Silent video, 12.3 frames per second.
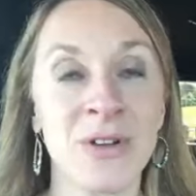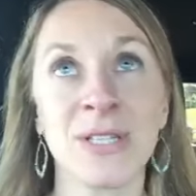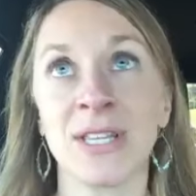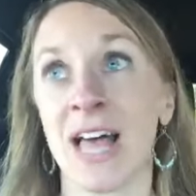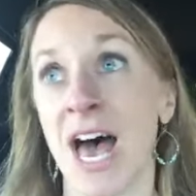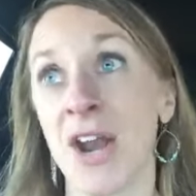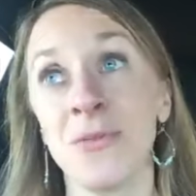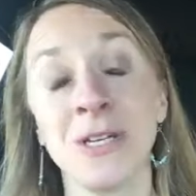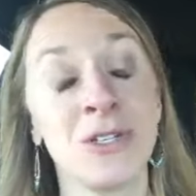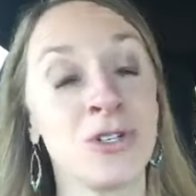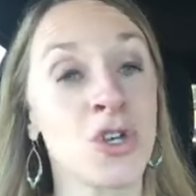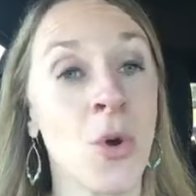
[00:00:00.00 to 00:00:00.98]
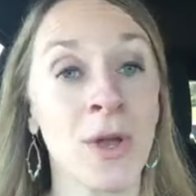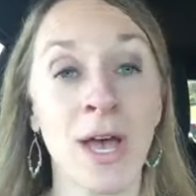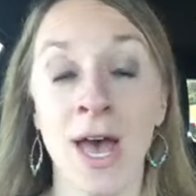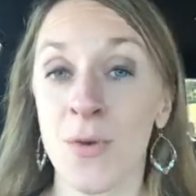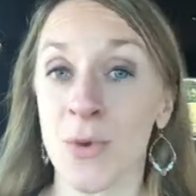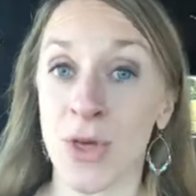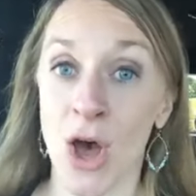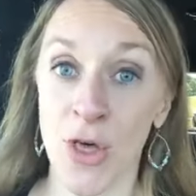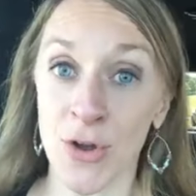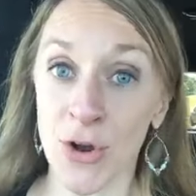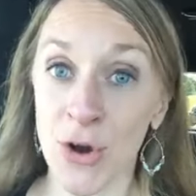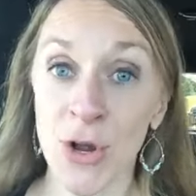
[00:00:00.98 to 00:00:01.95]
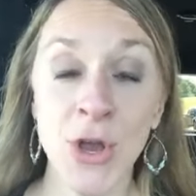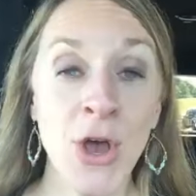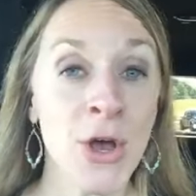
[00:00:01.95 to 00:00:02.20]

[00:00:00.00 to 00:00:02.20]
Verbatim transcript: There's a lot of research going on with other